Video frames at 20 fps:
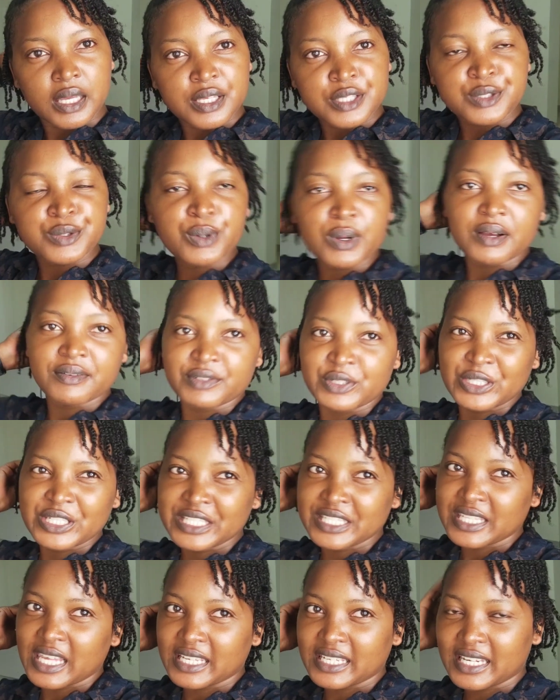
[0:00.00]
So I've not
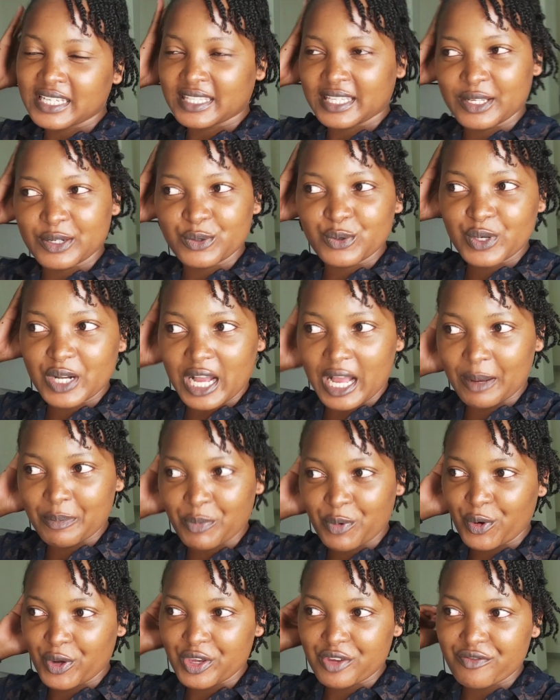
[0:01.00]
decided the look I'm
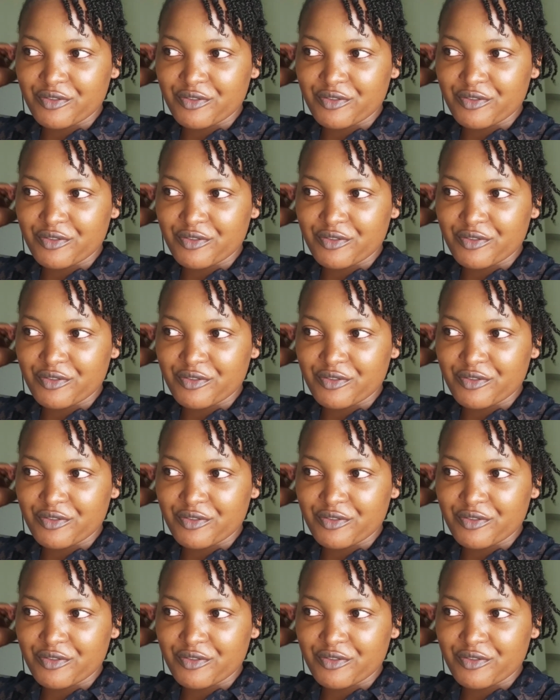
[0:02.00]
going